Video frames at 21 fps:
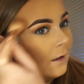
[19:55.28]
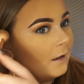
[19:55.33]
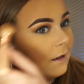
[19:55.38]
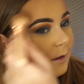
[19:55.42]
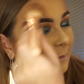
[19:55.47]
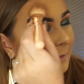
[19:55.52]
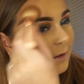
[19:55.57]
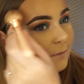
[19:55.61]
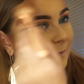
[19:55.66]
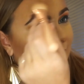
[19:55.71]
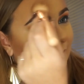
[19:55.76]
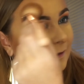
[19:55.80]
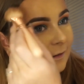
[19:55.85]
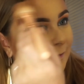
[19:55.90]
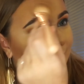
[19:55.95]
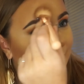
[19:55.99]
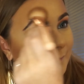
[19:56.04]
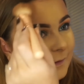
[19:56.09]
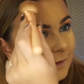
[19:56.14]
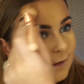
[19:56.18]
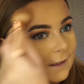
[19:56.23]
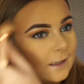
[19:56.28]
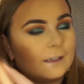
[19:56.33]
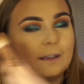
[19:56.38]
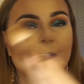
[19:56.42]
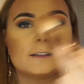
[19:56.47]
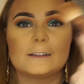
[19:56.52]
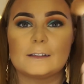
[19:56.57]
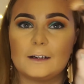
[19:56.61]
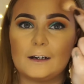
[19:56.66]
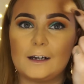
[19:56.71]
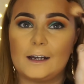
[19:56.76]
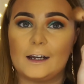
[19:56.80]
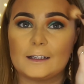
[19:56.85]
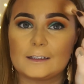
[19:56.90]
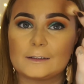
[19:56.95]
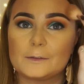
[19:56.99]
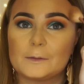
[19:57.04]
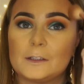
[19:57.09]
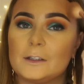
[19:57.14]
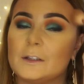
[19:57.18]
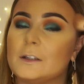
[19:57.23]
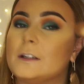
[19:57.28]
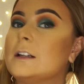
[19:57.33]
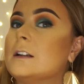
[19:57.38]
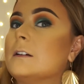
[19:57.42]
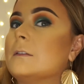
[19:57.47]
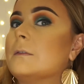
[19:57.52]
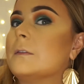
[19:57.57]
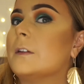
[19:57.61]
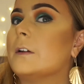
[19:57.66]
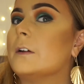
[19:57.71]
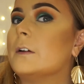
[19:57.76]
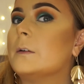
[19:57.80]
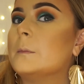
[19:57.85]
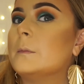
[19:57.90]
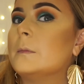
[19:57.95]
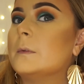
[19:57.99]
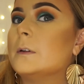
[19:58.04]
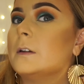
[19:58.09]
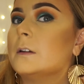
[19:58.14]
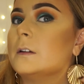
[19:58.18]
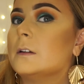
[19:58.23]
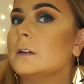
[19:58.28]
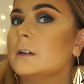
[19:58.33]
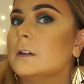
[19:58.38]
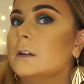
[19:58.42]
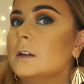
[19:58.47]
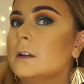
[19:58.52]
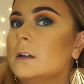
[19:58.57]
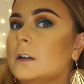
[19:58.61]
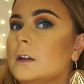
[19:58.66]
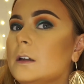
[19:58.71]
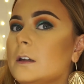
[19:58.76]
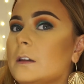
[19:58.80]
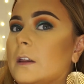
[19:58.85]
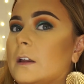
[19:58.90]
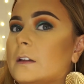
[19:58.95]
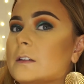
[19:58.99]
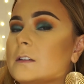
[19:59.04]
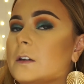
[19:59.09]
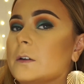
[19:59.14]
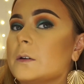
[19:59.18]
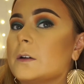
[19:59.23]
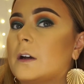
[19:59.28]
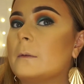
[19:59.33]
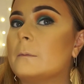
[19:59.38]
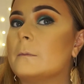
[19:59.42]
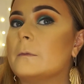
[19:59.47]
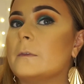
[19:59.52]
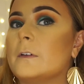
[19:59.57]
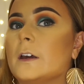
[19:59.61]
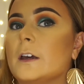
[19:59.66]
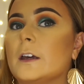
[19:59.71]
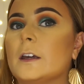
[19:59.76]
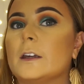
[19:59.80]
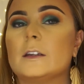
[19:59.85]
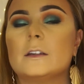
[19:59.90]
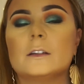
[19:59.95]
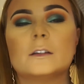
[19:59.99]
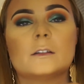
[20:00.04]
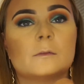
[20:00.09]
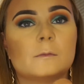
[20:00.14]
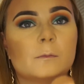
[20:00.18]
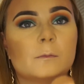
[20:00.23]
I'm loving life with these. I absolutely love them. They're so comfy.